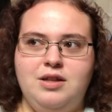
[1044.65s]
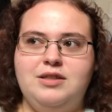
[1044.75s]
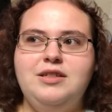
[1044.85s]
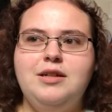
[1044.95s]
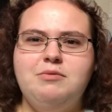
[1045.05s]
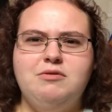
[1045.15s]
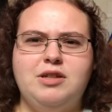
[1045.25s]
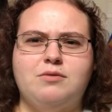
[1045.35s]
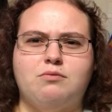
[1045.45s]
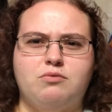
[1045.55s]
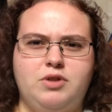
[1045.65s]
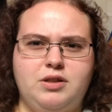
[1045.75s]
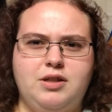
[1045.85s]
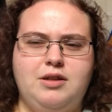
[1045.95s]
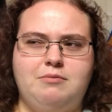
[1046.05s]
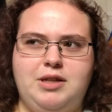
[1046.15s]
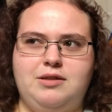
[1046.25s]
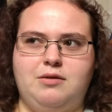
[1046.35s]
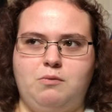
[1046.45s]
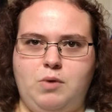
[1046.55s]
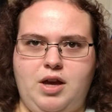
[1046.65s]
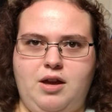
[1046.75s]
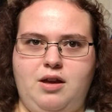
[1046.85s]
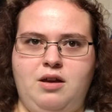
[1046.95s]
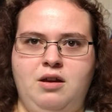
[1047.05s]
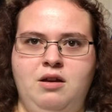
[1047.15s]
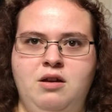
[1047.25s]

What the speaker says: CW has a really amazing way